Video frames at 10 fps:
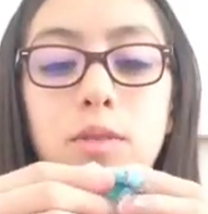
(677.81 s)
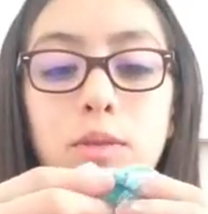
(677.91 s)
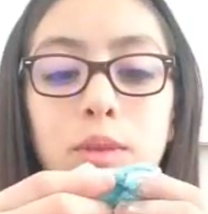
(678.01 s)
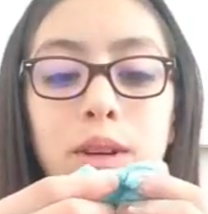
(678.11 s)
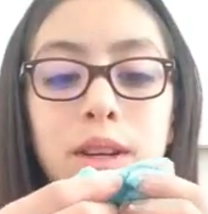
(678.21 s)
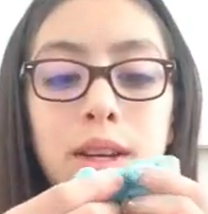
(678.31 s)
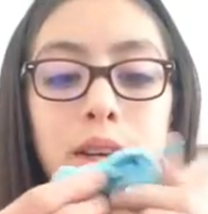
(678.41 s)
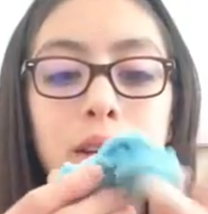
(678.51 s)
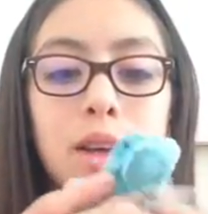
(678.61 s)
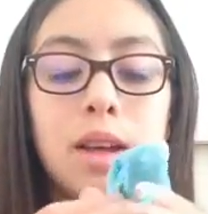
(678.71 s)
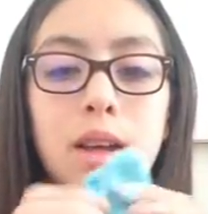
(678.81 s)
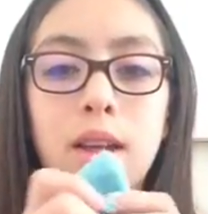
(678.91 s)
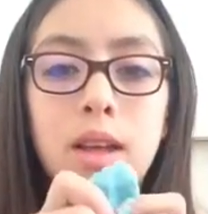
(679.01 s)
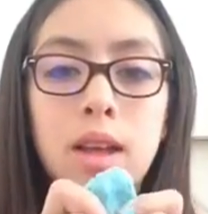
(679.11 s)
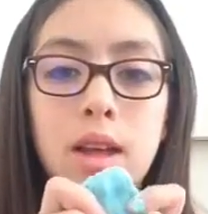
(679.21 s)
really
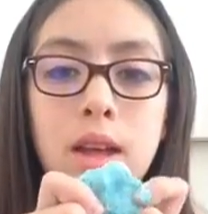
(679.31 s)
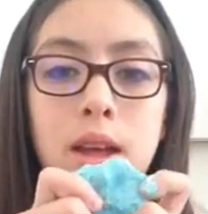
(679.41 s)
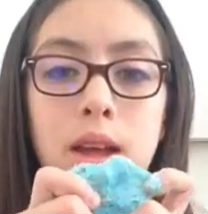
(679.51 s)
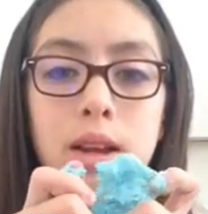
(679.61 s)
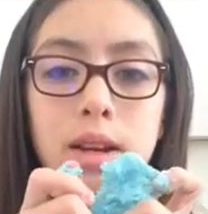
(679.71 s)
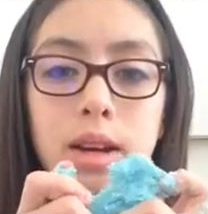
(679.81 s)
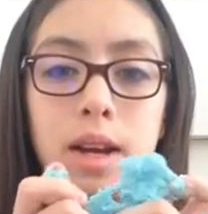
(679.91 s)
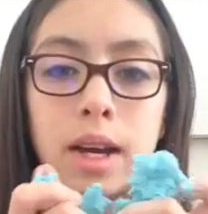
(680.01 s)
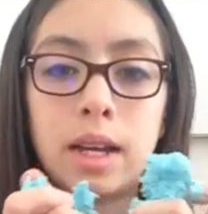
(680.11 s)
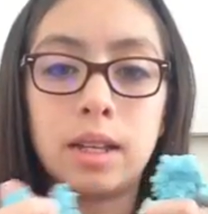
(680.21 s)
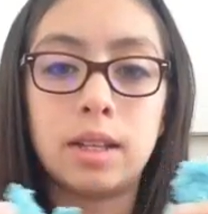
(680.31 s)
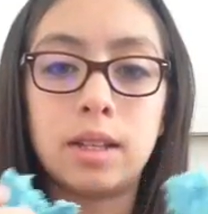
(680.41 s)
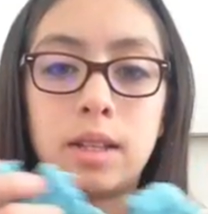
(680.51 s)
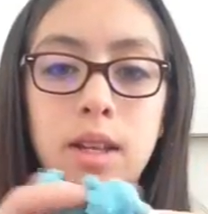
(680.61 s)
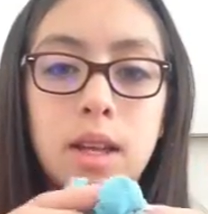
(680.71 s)

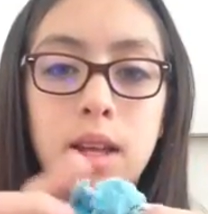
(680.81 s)
nice